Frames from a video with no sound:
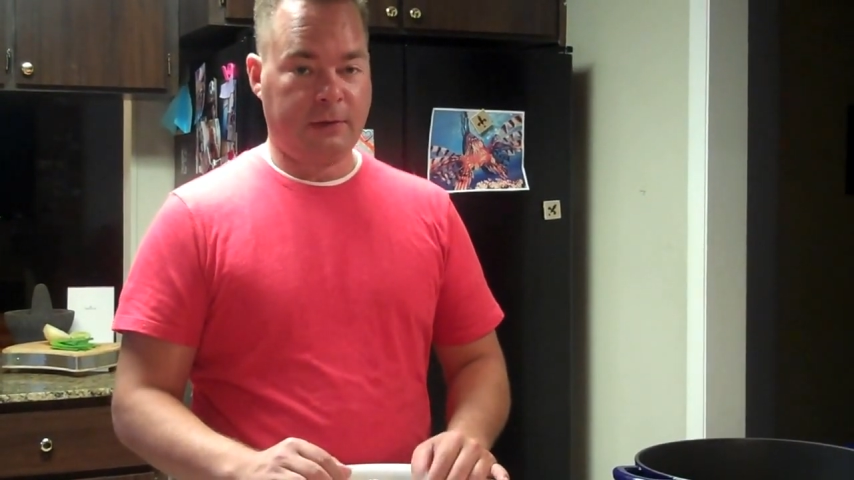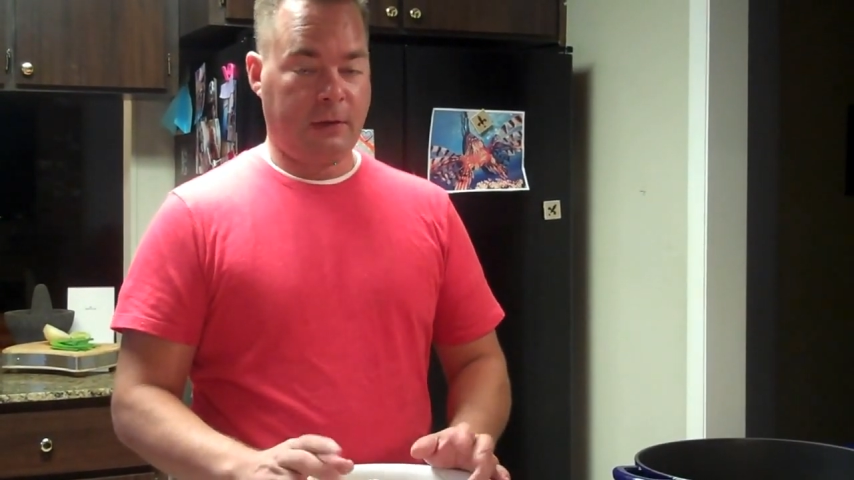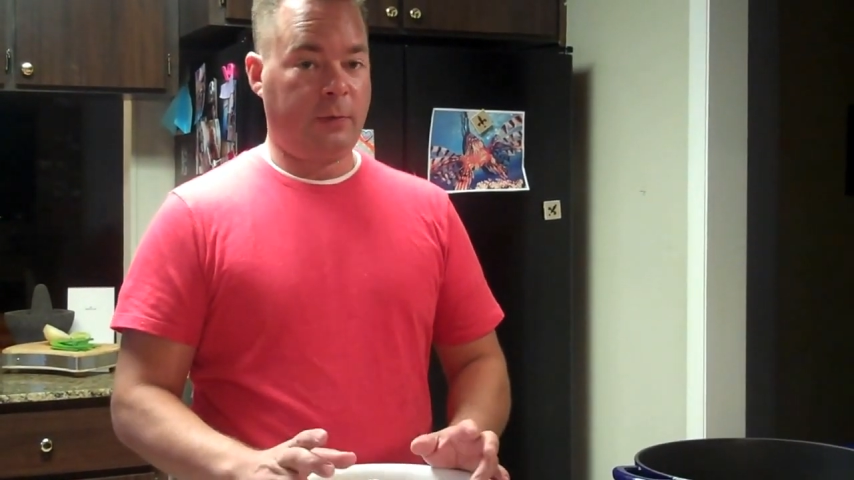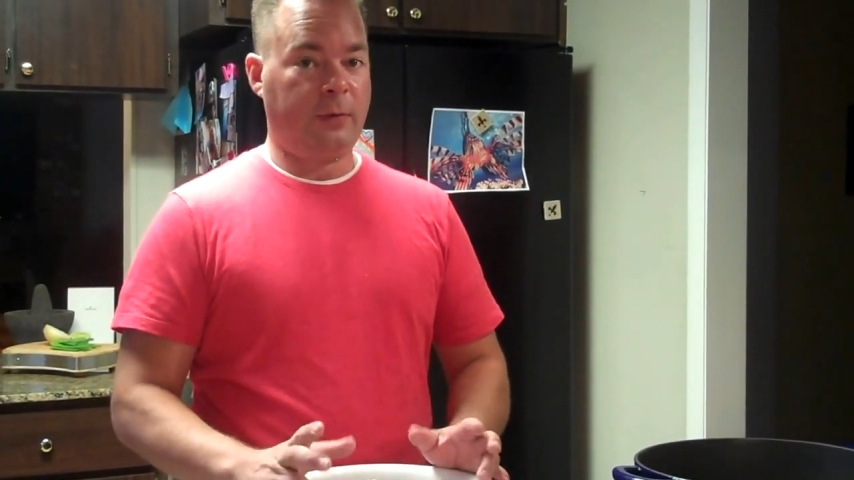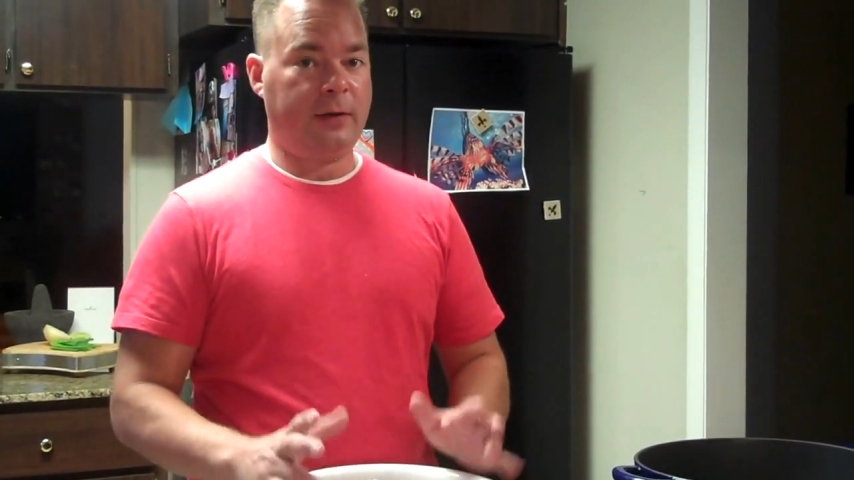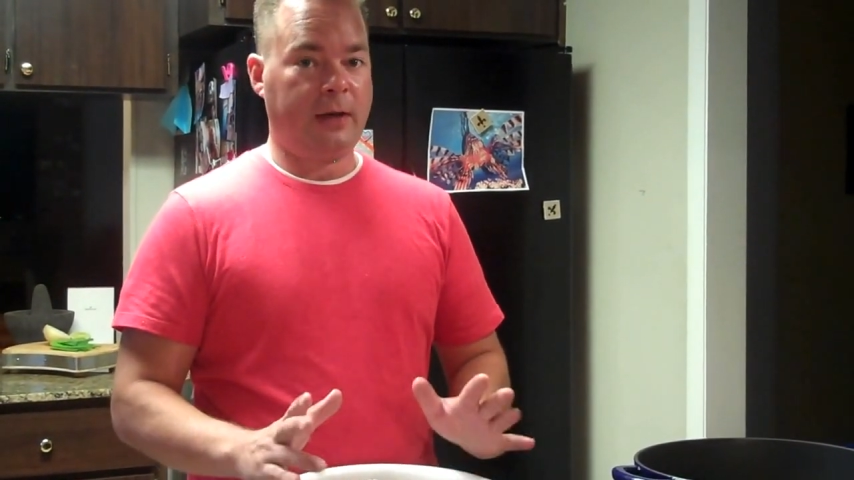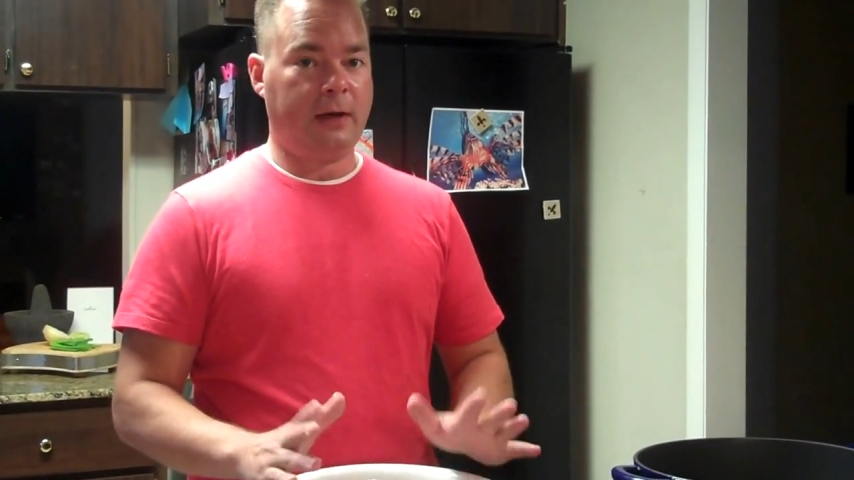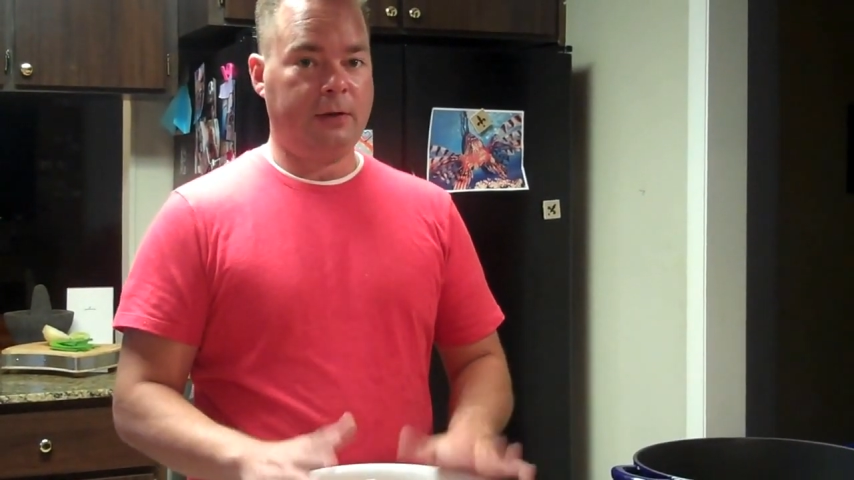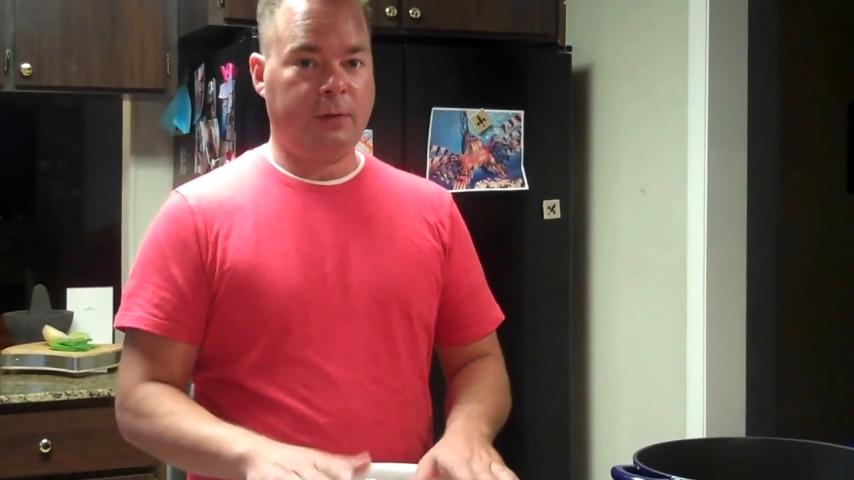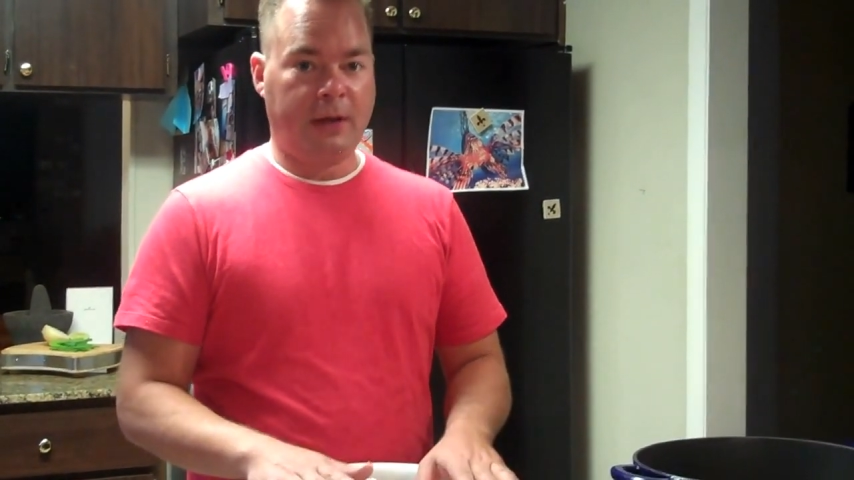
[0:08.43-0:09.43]
So we went and
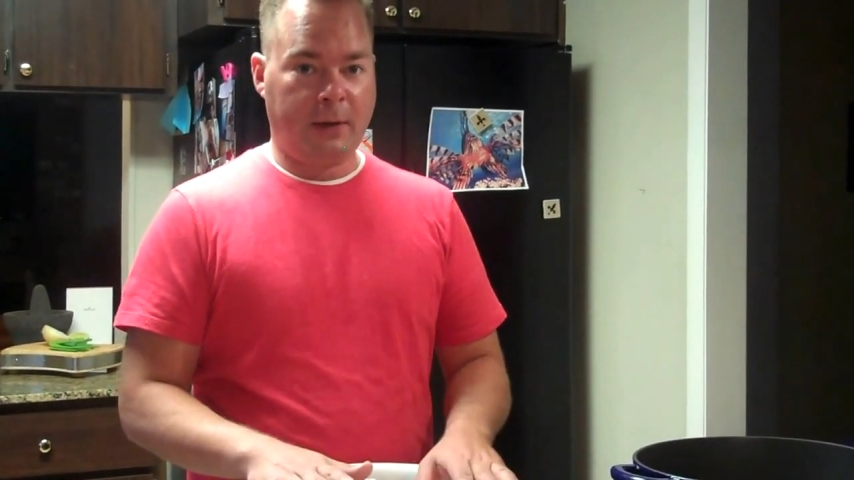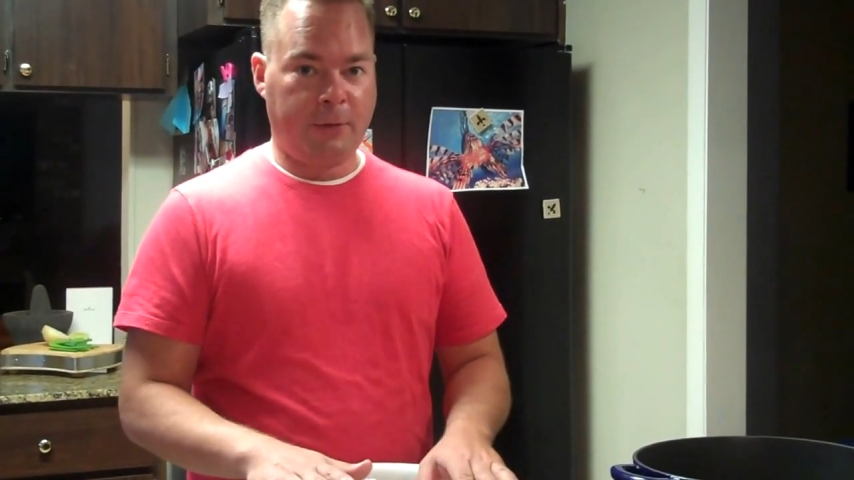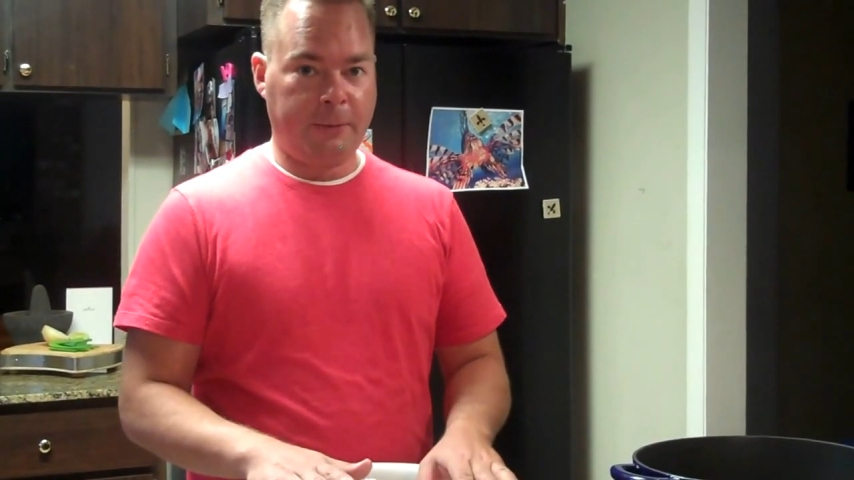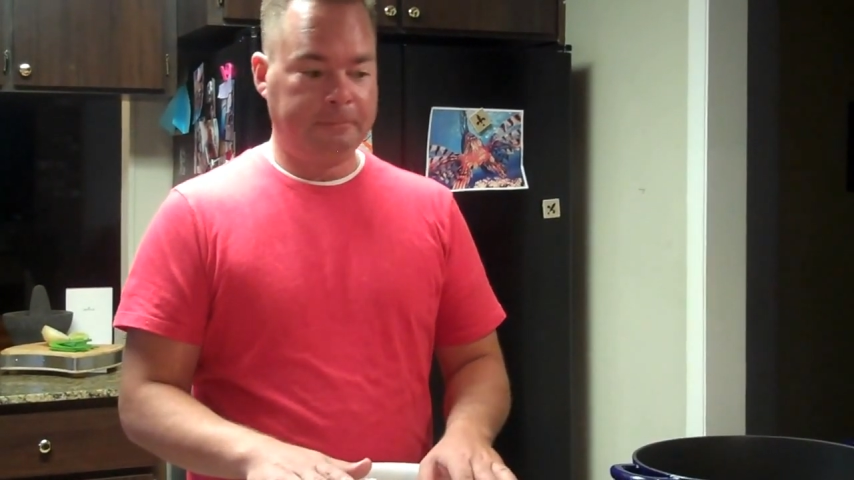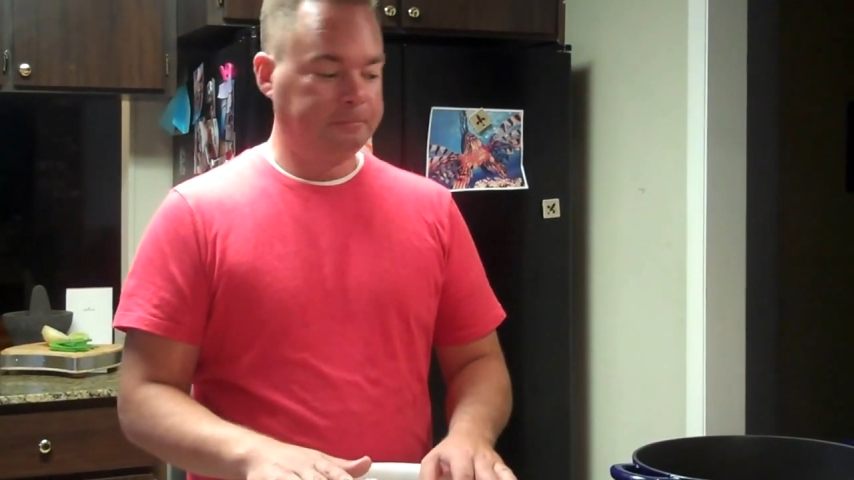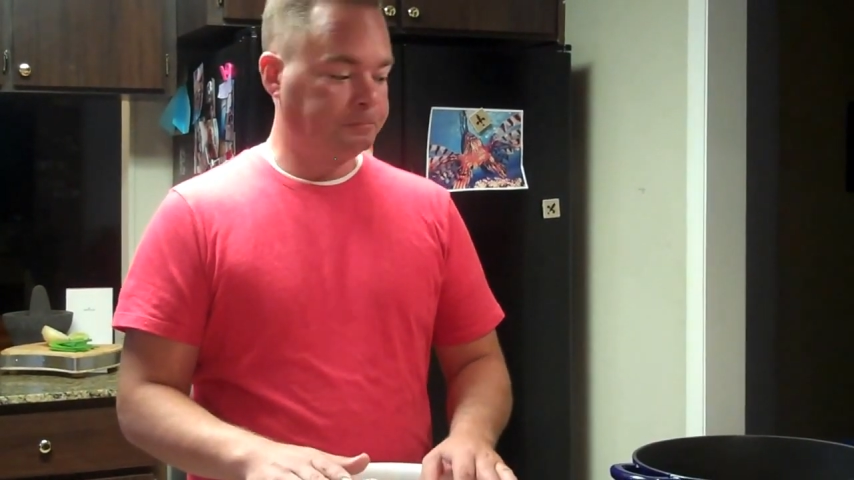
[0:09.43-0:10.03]
got a new camera,